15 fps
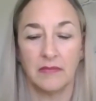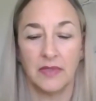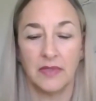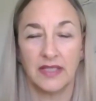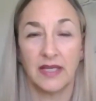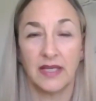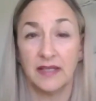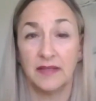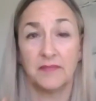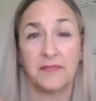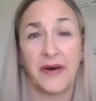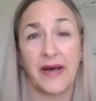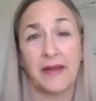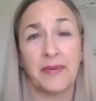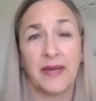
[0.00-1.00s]
and kind of
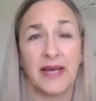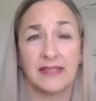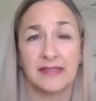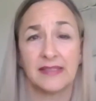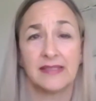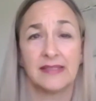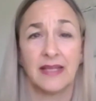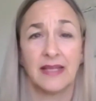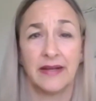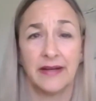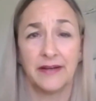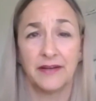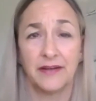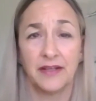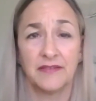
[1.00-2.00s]
bypasses that
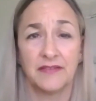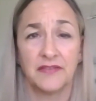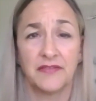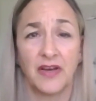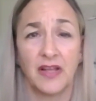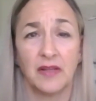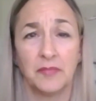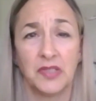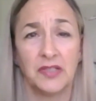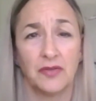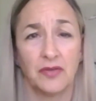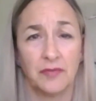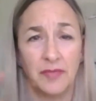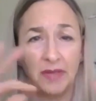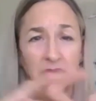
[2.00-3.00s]
area of development,
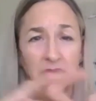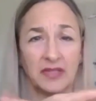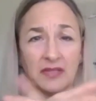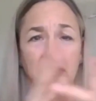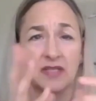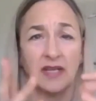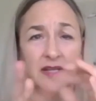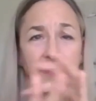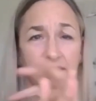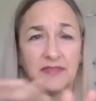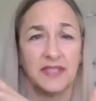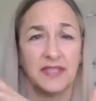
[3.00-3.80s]
or maybe there's kind of